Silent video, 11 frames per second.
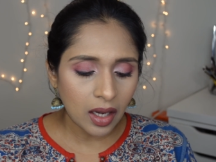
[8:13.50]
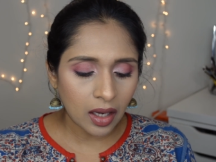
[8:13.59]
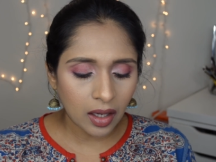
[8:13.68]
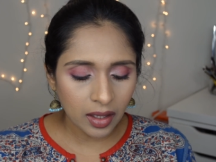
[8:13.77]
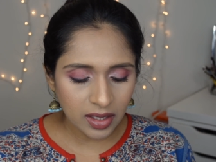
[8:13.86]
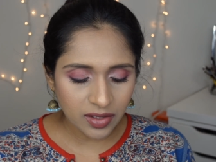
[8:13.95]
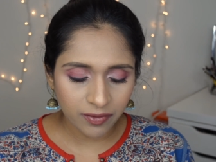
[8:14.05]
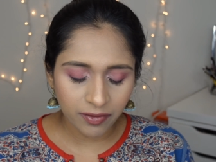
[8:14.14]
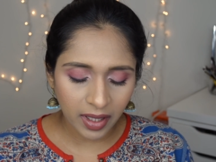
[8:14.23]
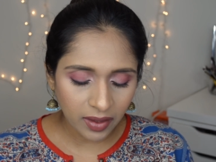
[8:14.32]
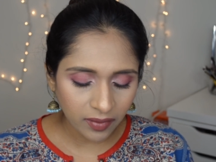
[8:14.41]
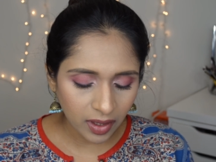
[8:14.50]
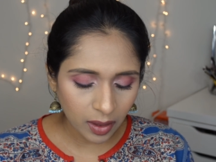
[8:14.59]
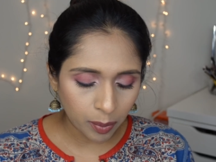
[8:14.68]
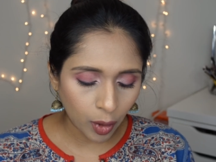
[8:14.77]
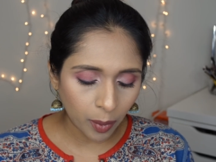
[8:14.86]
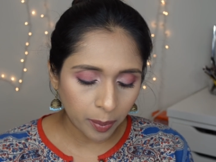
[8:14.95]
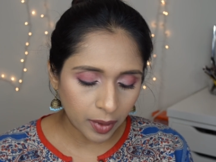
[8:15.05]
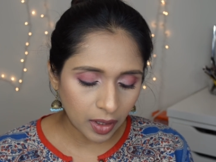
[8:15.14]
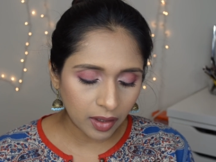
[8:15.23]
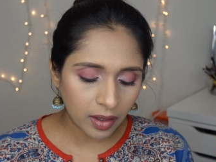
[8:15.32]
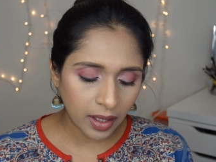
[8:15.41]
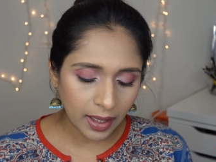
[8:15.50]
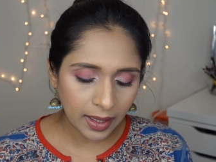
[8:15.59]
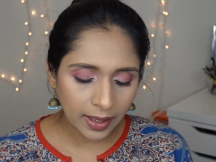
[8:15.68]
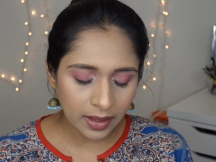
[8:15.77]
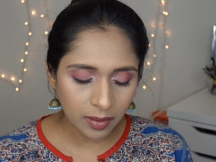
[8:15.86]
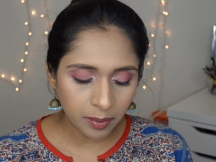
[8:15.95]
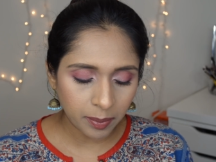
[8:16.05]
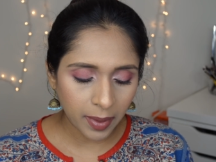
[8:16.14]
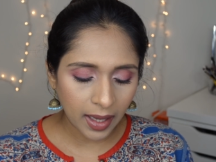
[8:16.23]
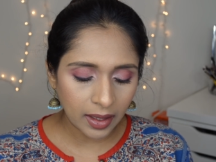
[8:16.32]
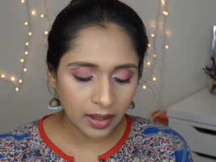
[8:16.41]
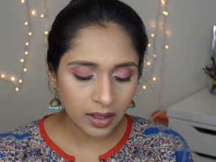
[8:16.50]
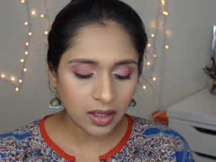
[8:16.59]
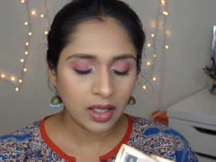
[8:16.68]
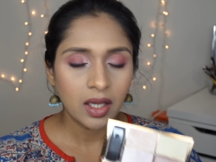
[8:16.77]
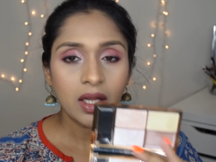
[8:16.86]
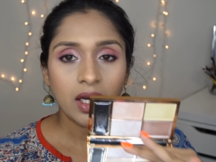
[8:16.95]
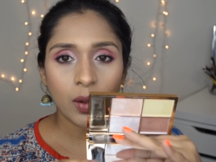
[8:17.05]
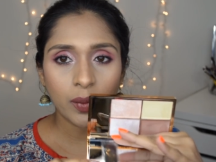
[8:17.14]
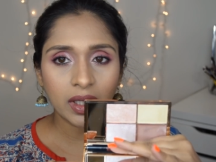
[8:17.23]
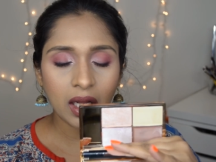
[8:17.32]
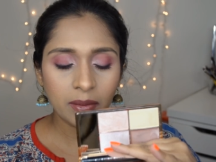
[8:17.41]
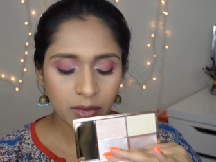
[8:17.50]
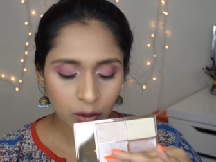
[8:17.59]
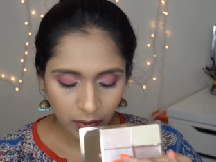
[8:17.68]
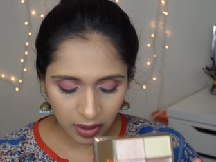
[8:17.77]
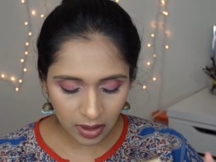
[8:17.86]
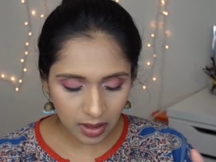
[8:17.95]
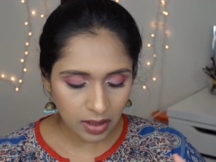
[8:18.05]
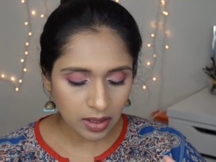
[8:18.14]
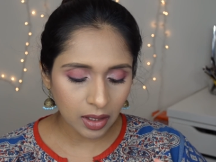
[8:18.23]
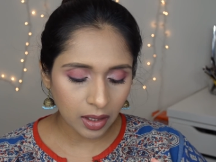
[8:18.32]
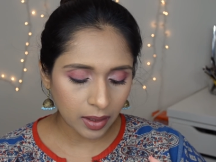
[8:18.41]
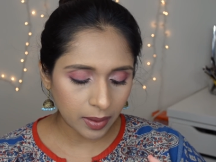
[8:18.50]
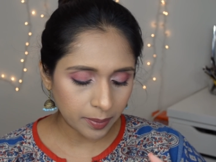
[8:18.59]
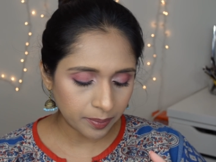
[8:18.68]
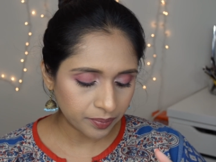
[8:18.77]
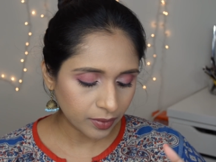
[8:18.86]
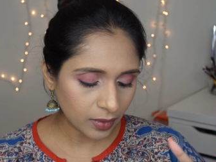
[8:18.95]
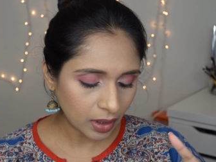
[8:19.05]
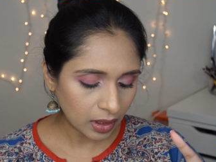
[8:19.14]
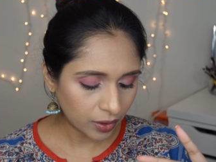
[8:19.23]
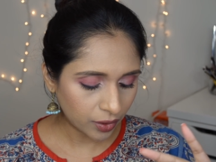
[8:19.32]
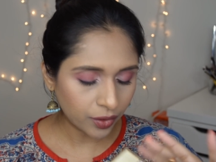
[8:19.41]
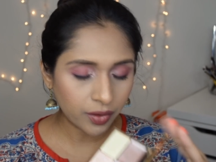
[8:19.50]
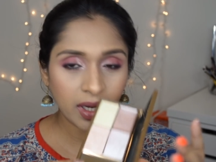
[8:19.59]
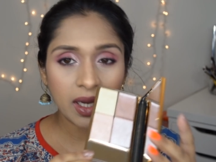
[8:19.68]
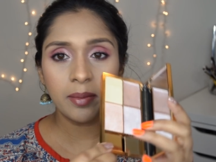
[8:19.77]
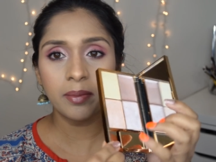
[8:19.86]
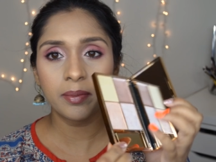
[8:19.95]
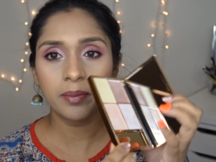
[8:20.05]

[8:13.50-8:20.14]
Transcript: It's a very popular highlighting palette. Now it comes with this cream,